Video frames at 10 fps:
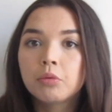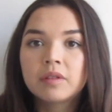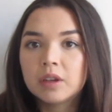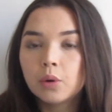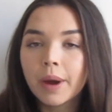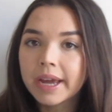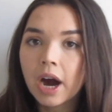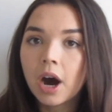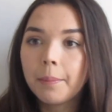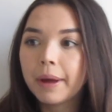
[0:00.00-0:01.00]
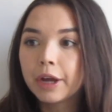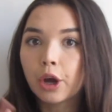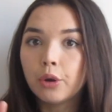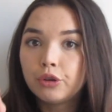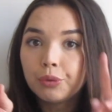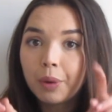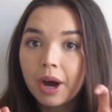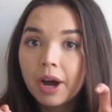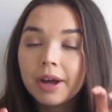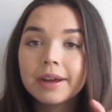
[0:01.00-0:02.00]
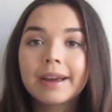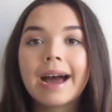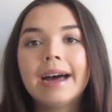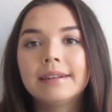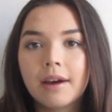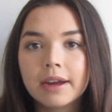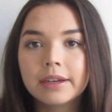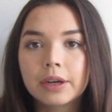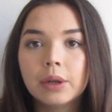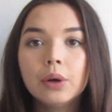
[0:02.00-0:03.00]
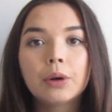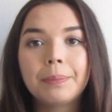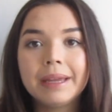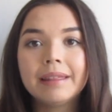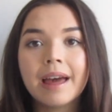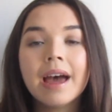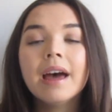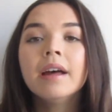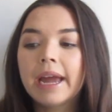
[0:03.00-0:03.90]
still wake up and go to work at 9 o'clock, be there,